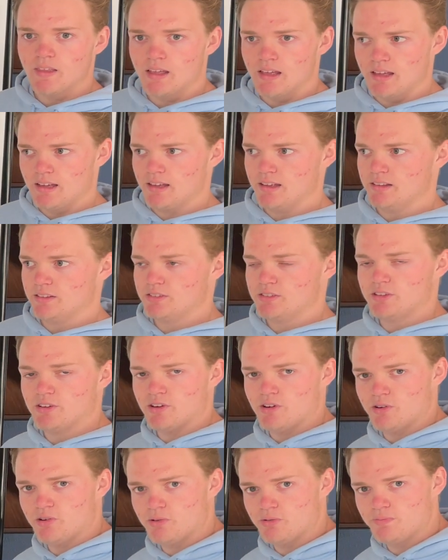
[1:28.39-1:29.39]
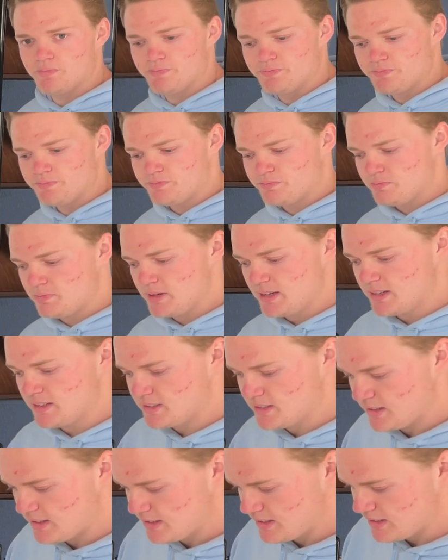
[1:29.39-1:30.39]
And so because
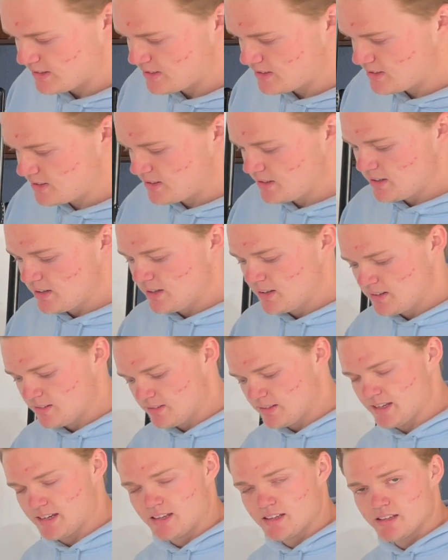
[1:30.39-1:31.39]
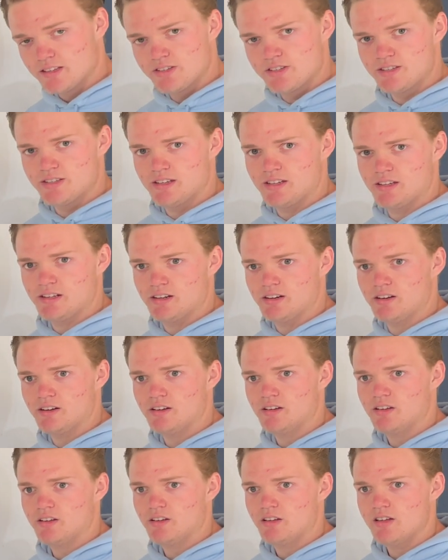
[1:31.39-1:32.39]
of this, like, sin
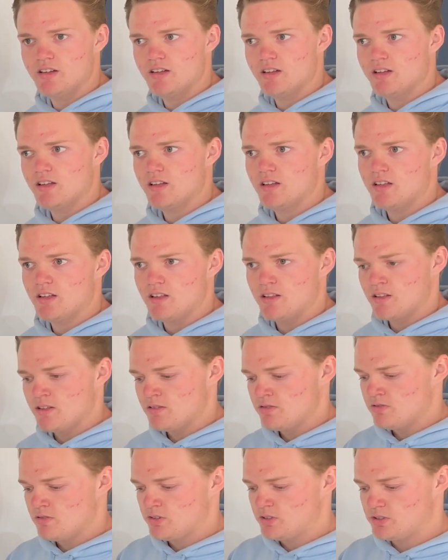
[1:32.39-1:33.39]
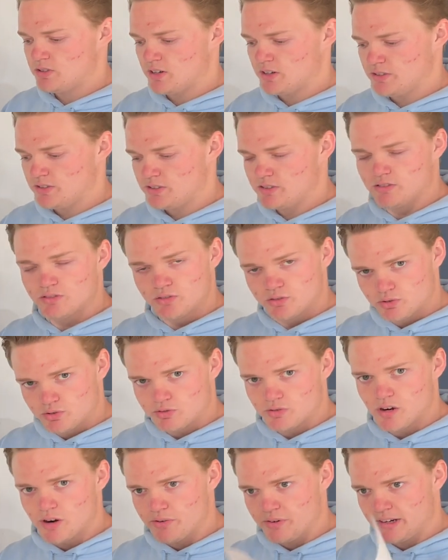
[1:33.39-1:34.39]
starts
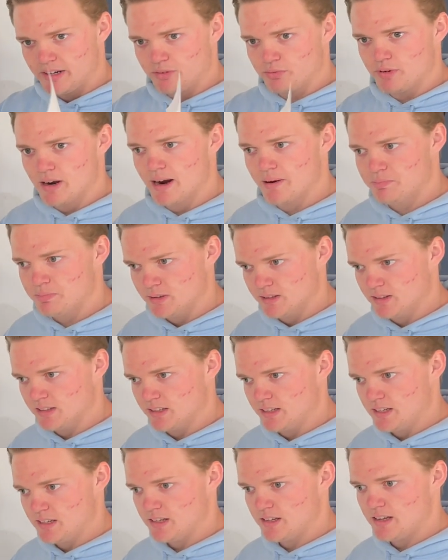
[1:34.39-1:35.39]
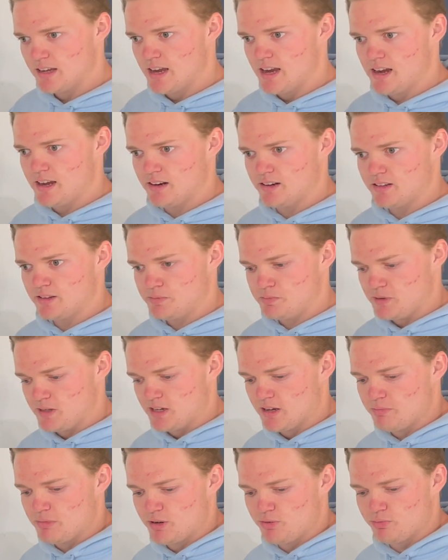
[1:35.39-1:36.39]
growing rapidly and it's
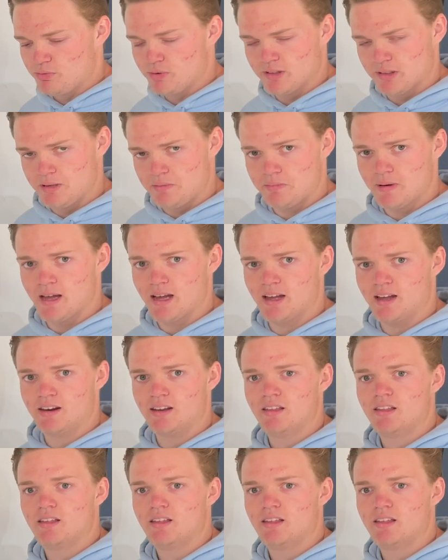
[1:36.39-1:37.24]
becoming really bad